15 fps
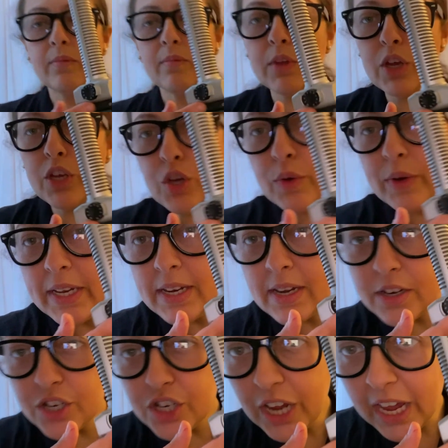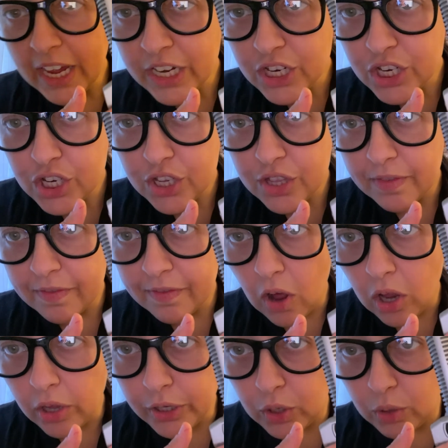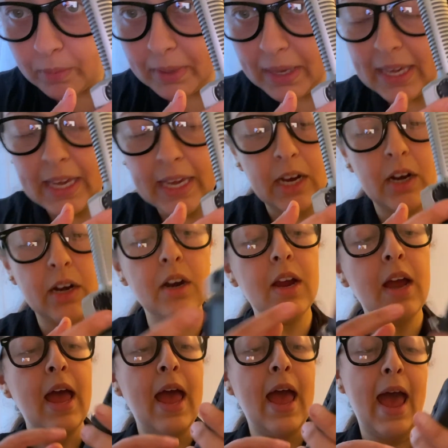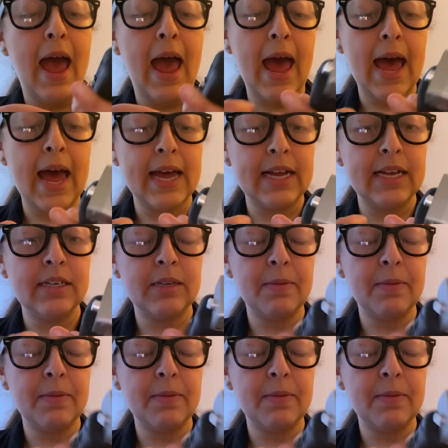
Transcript: You can change the volume here, and